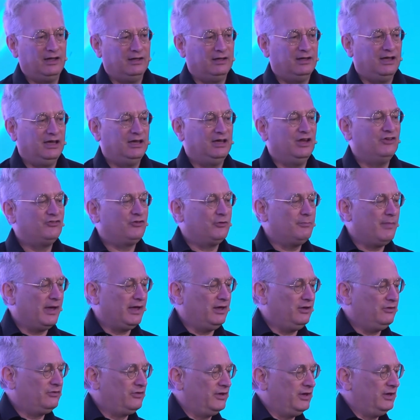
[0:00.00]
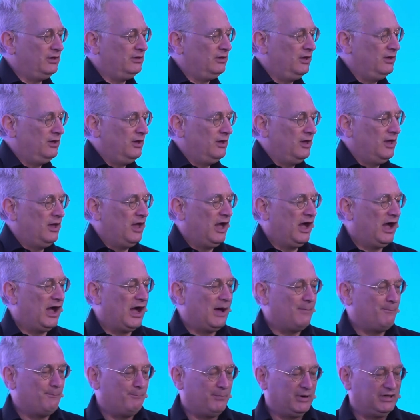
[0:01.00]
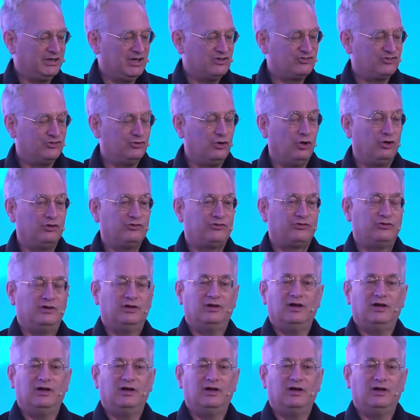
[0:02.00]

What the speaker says: It is amazing, but it's not